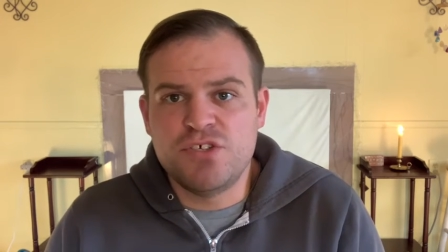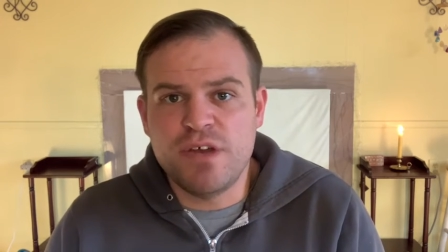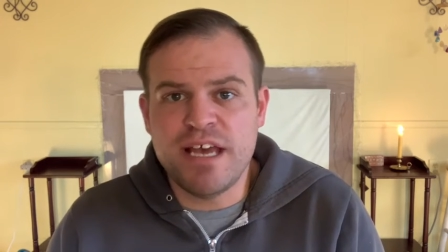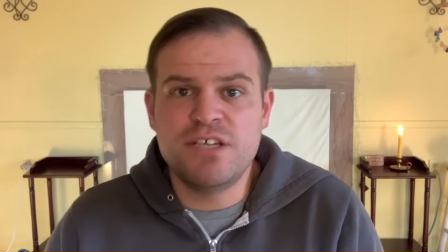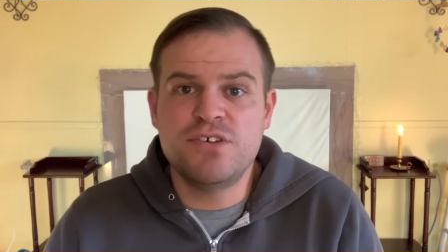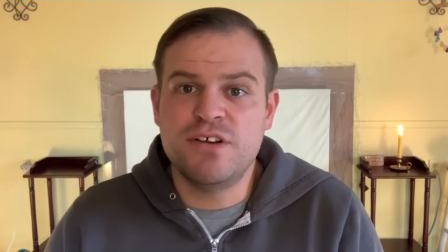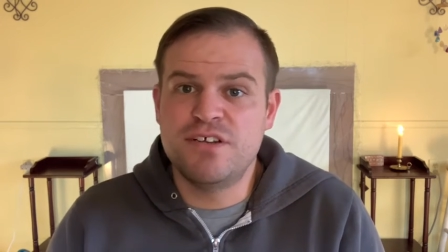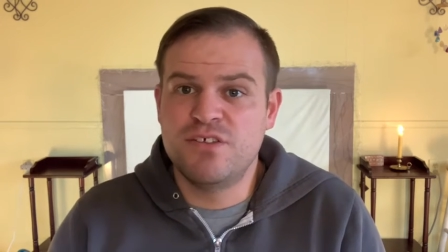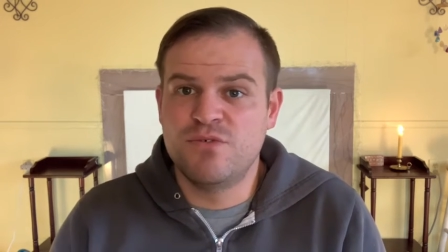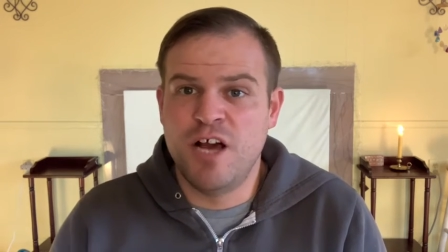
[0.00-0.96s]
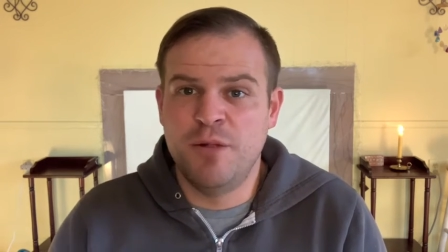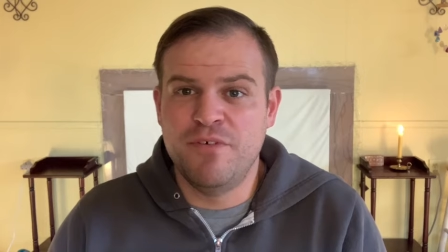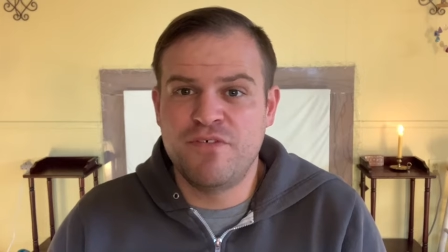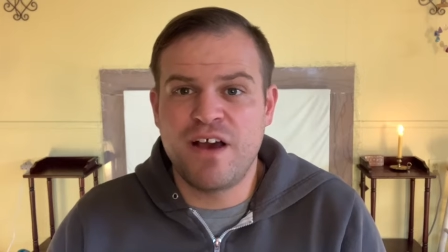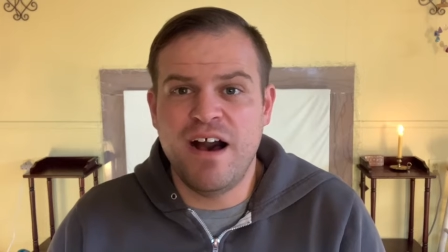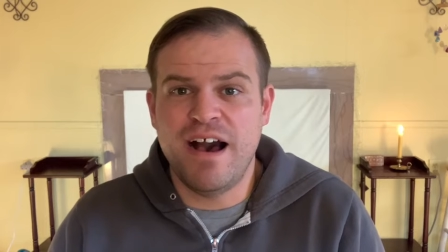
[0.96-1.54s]
to enter into the realm of
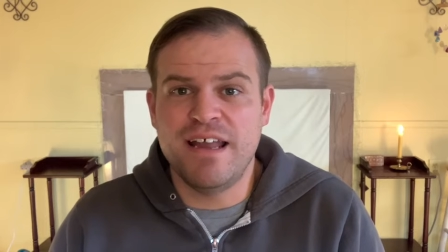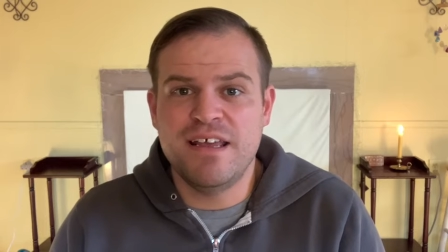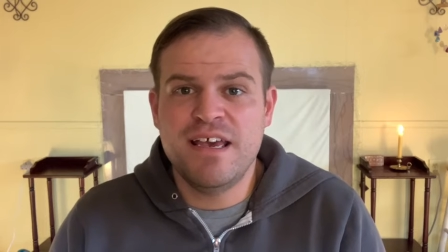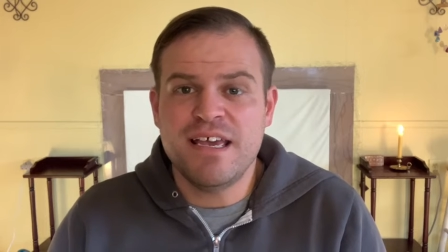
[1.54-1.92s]
God.